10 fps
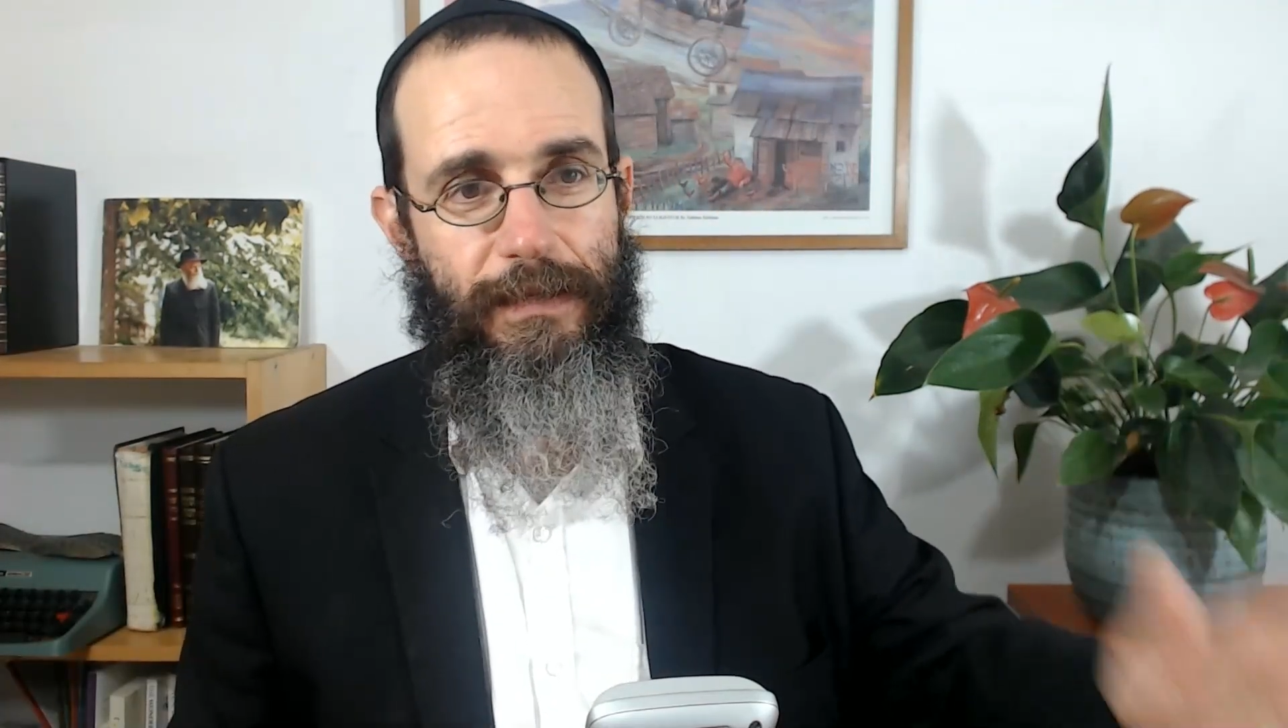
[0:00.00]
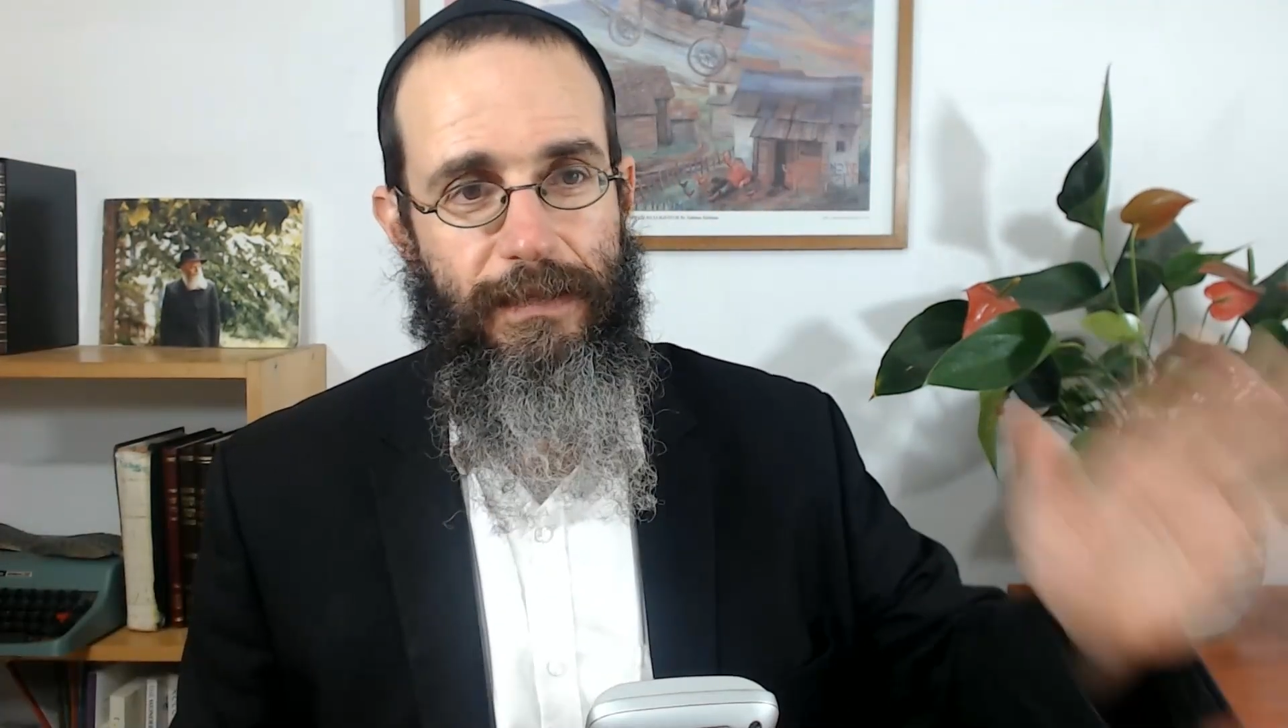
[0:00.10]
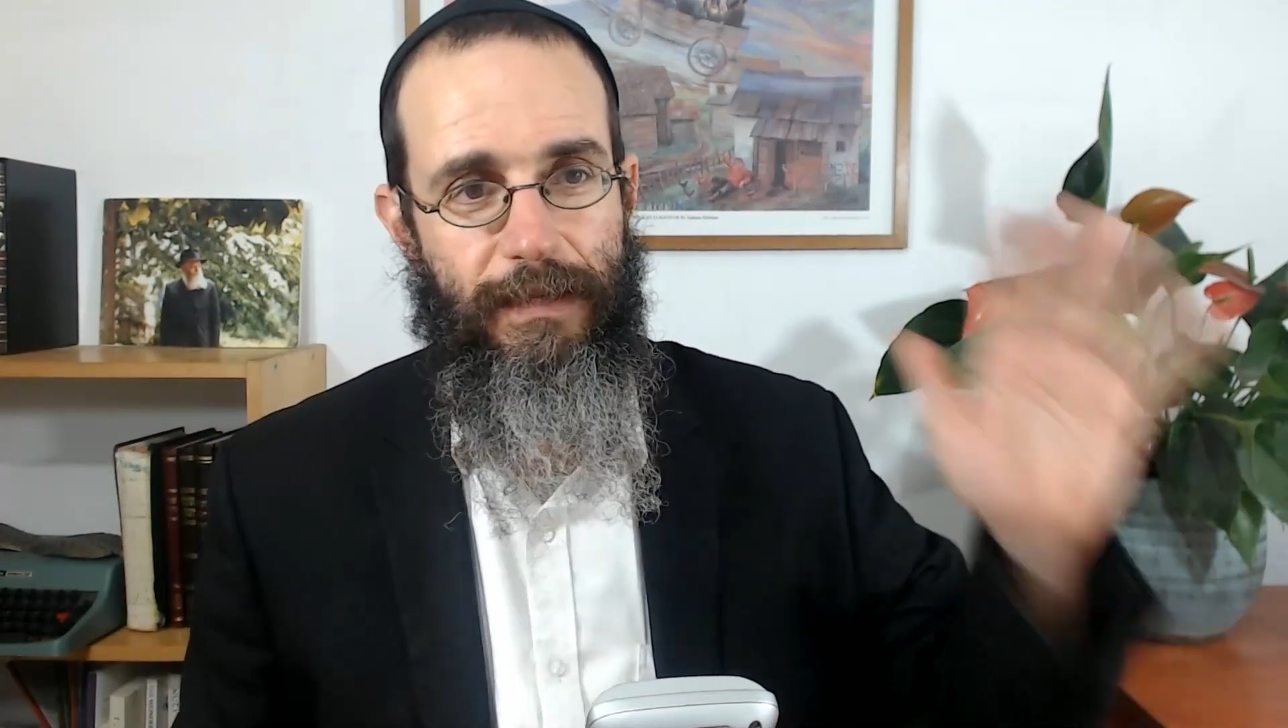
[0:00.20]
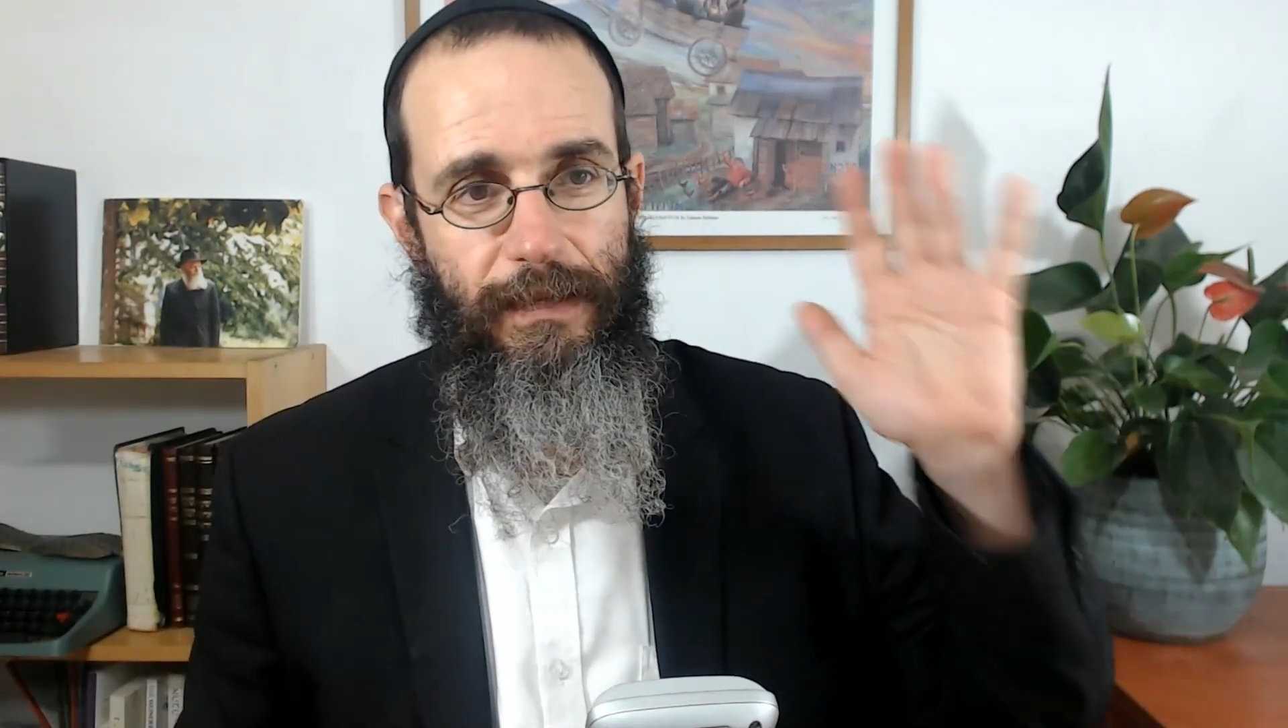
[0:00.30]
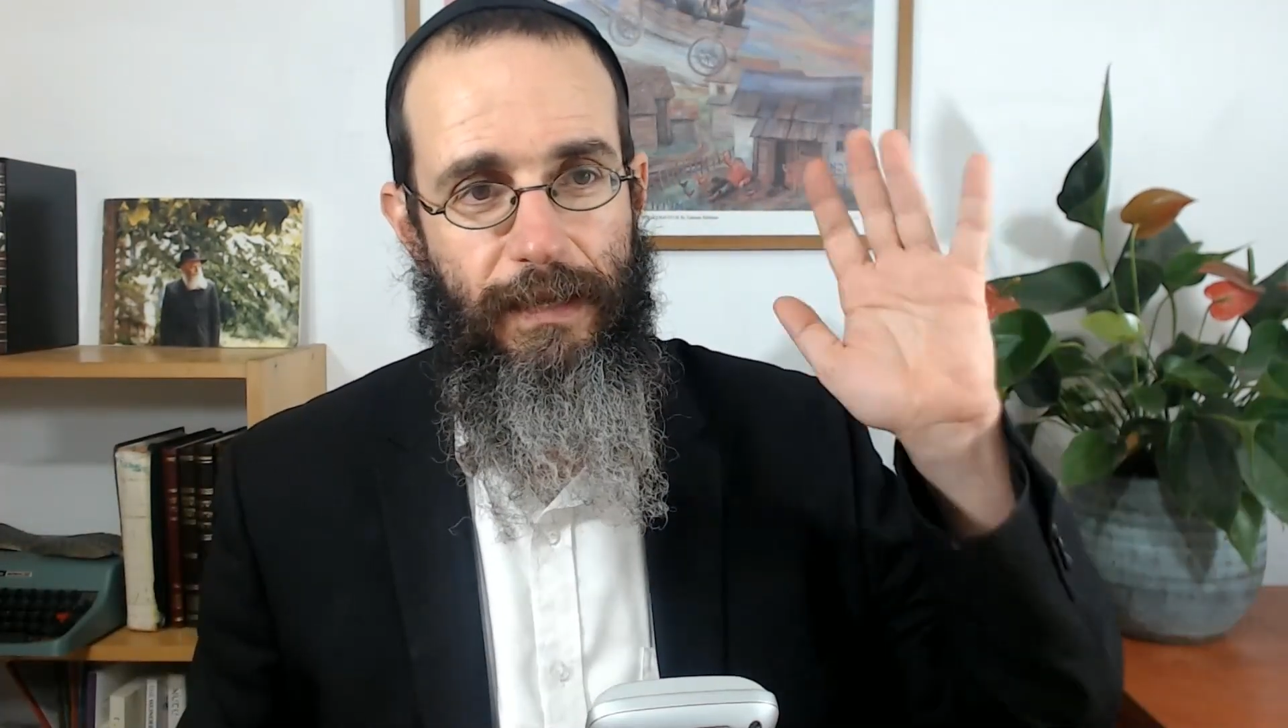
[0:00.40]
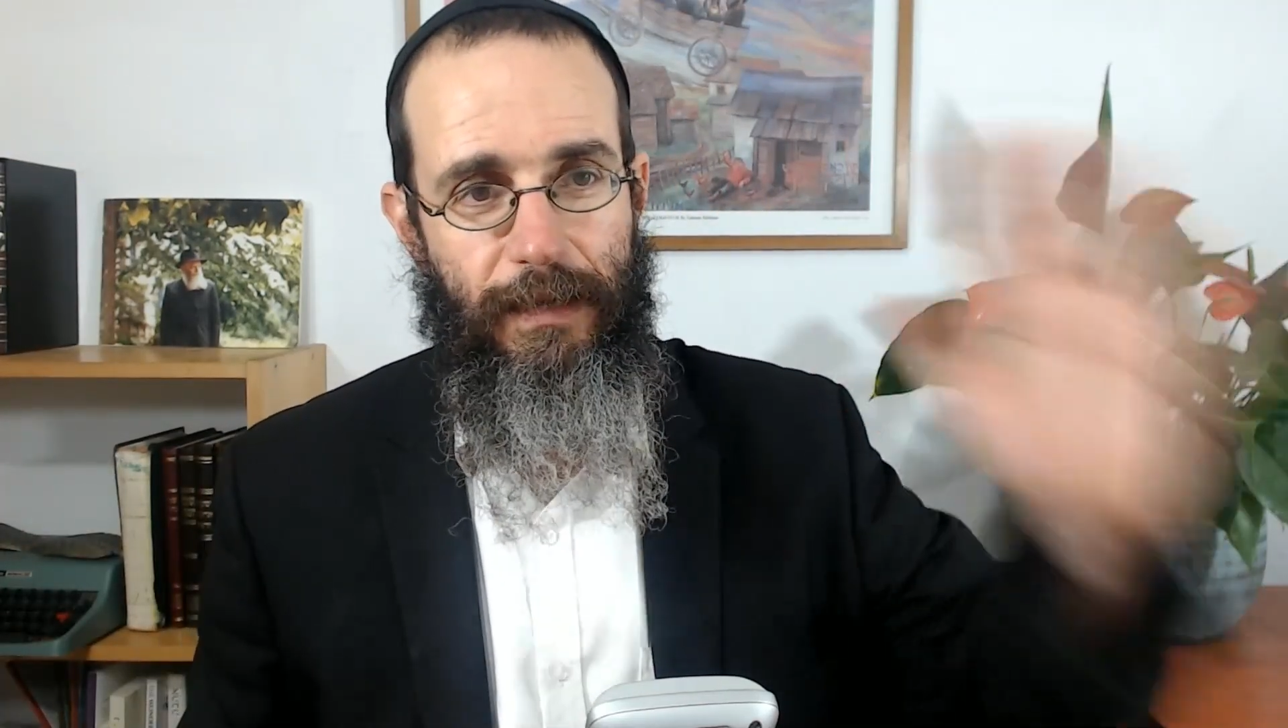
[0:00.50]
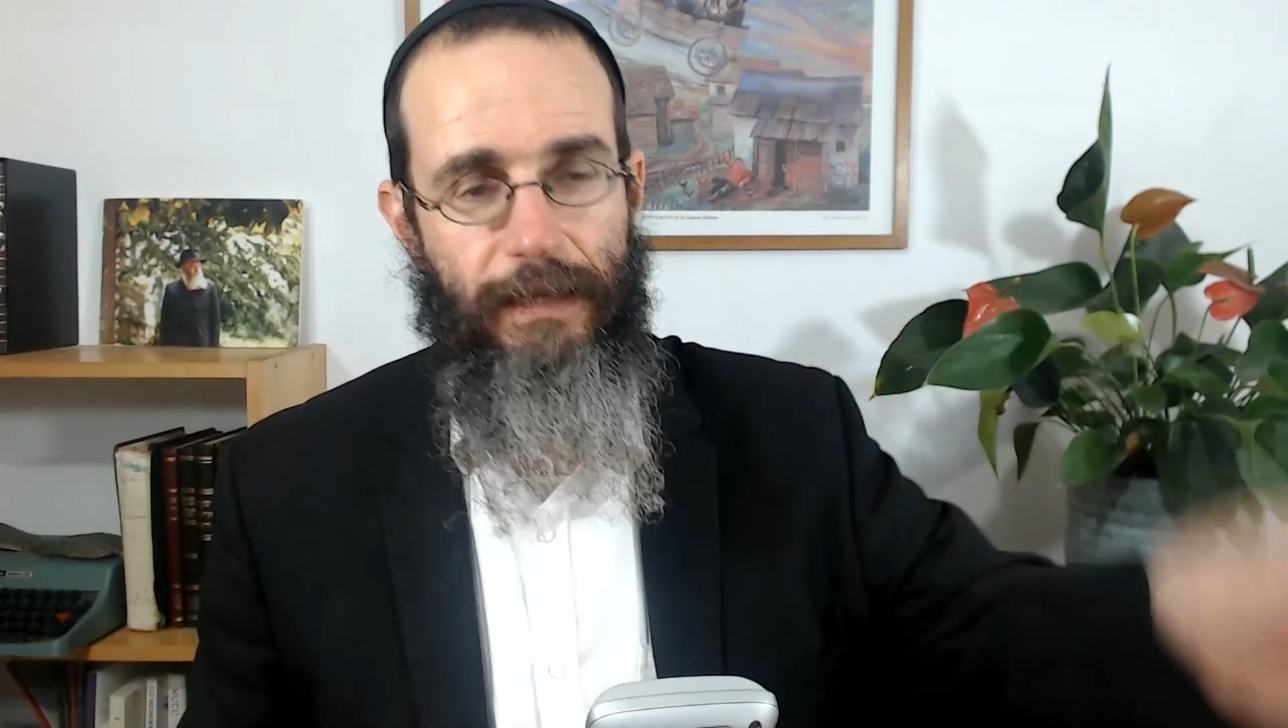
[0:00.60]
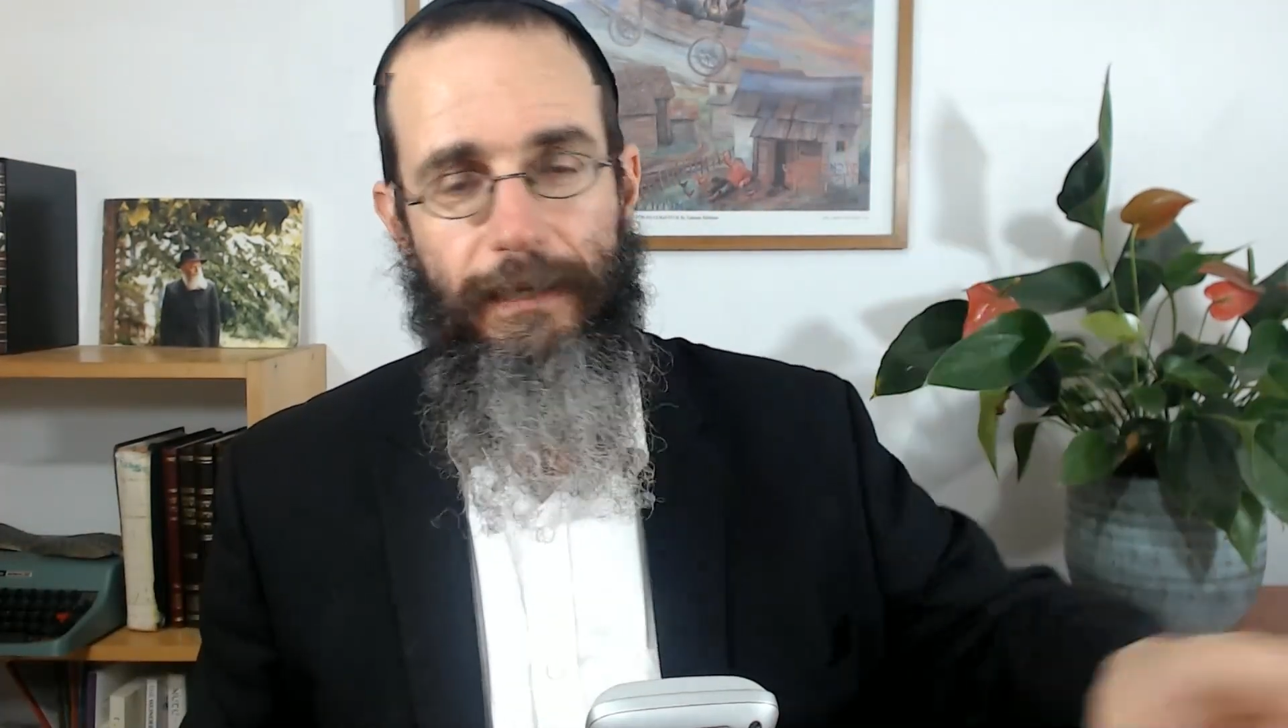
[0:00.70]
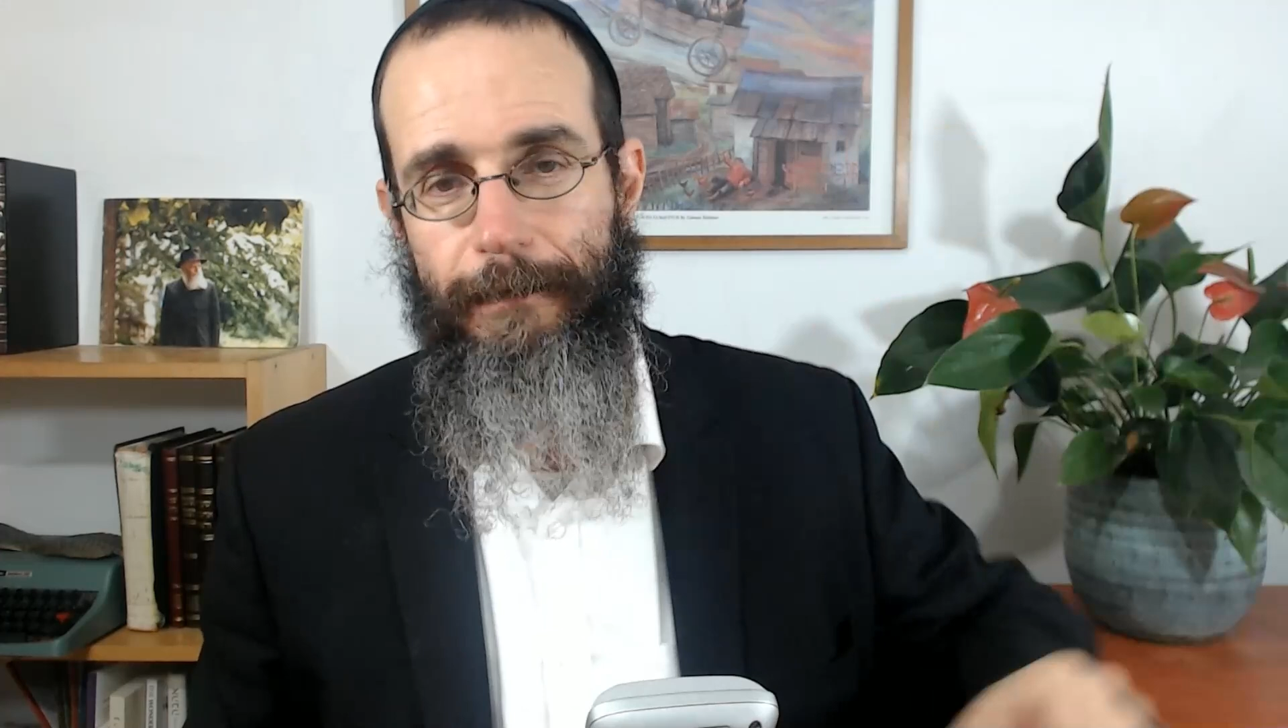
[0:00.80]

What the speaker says: because then they'll...